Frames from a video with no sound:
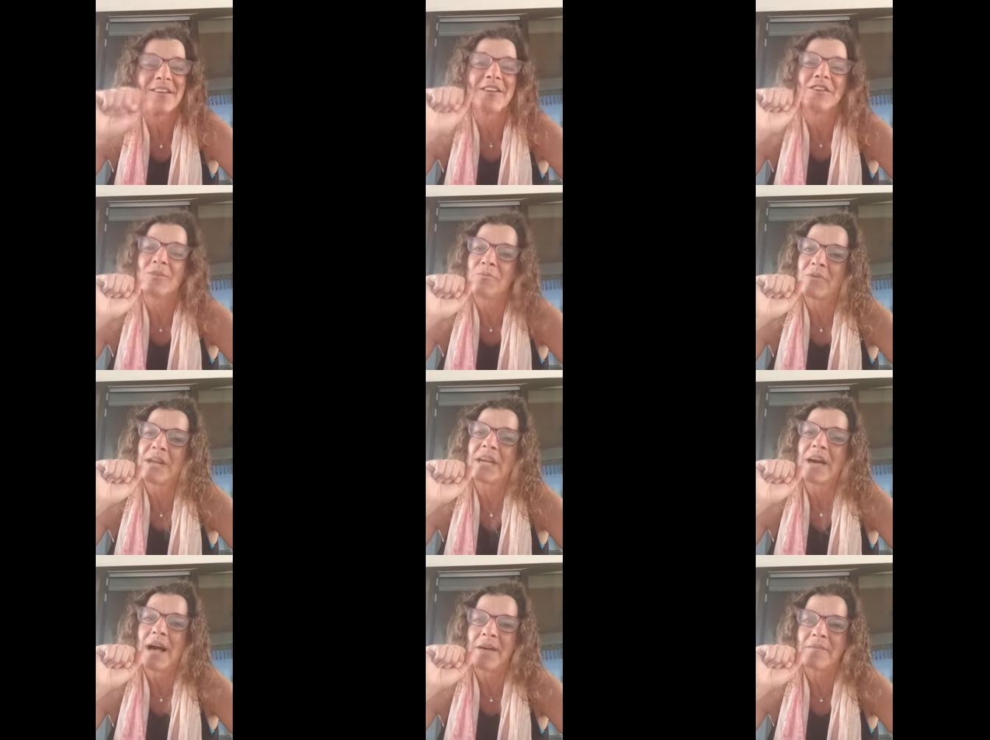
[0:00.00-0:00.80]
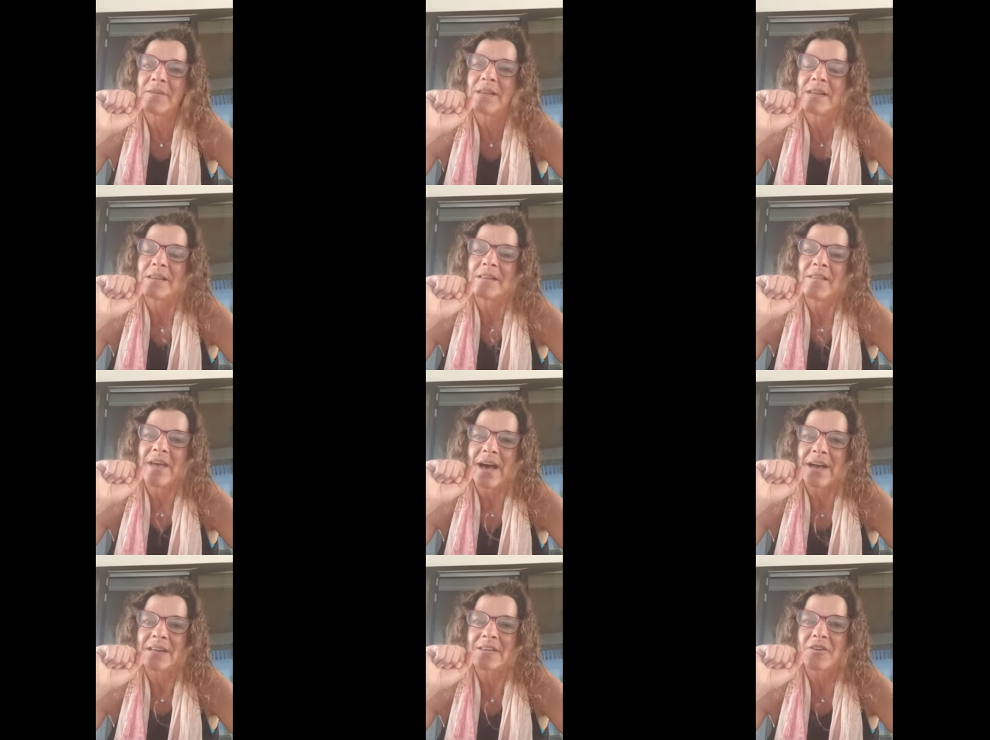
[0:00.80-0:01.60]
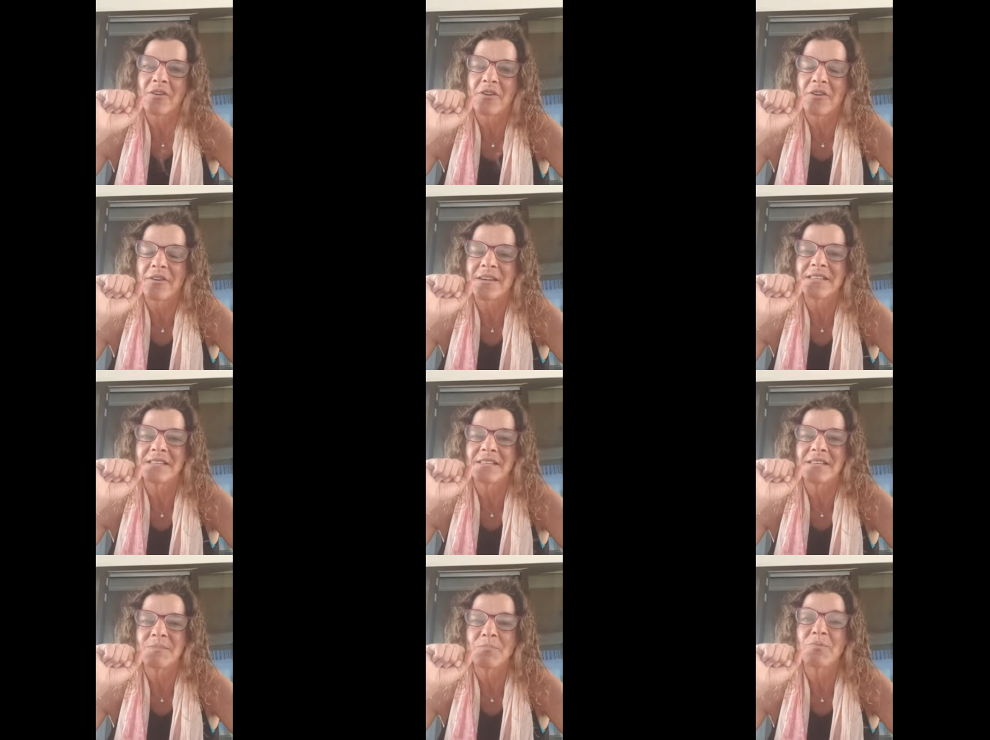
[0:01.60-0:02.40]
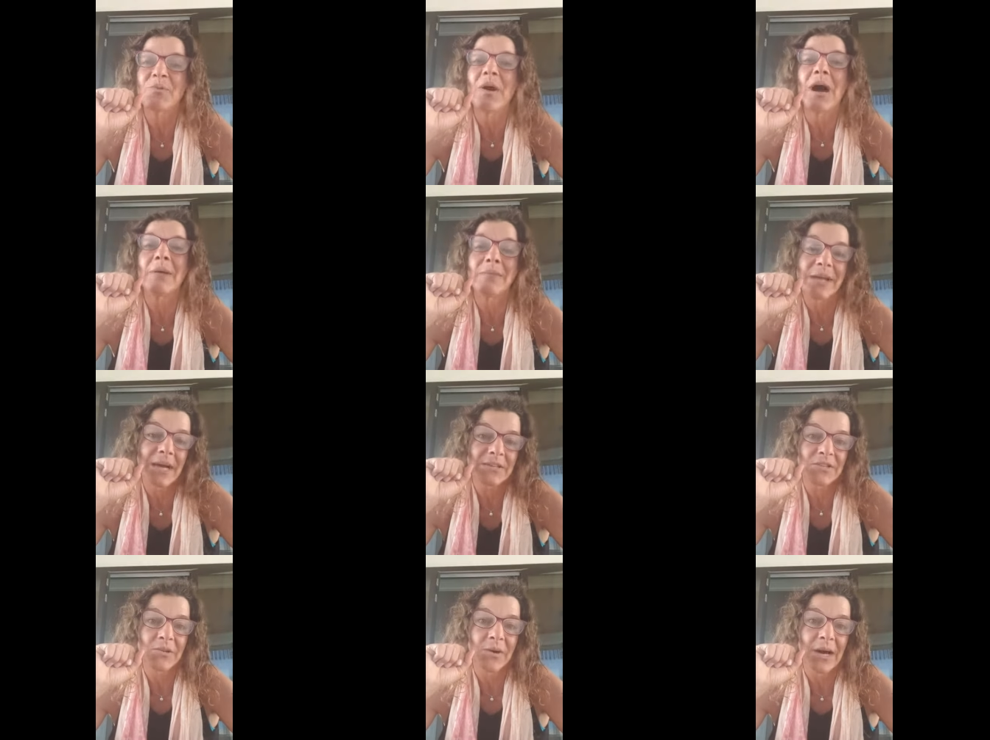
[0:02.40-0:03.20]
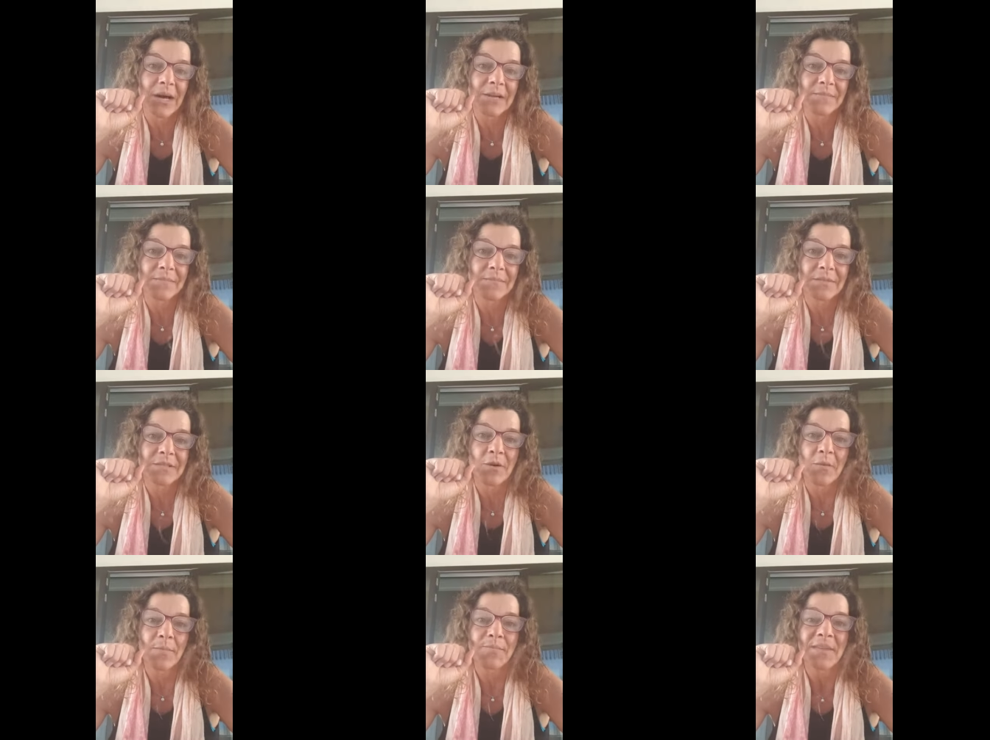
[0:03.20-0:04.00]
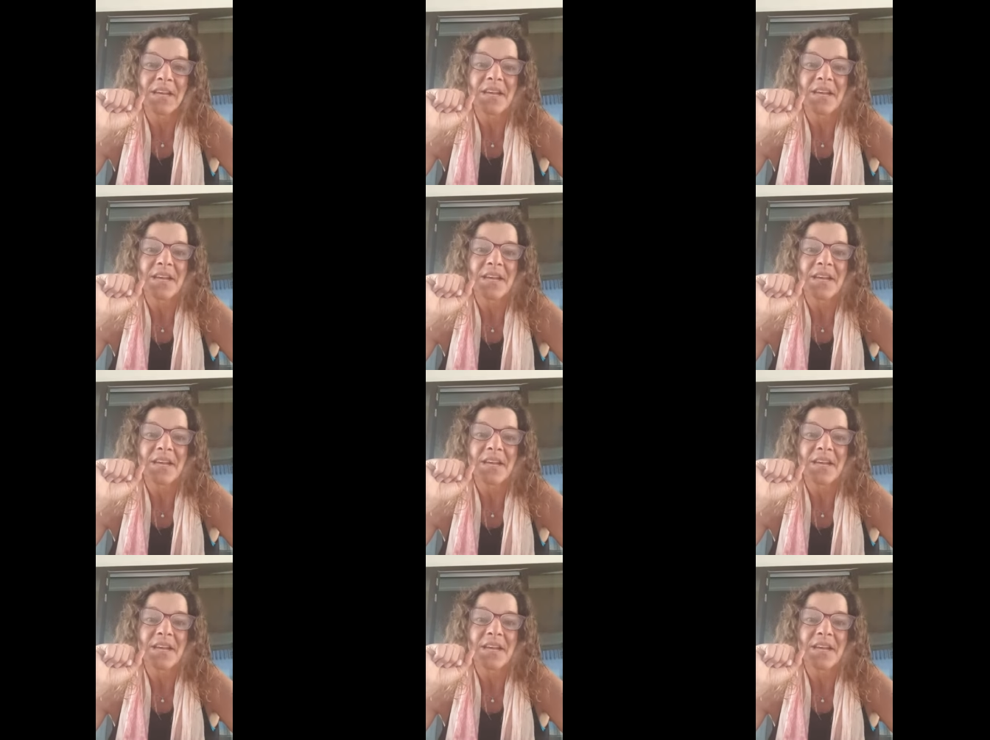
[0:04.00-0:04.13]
you're pretty confident that your insulin probably got too hot. So,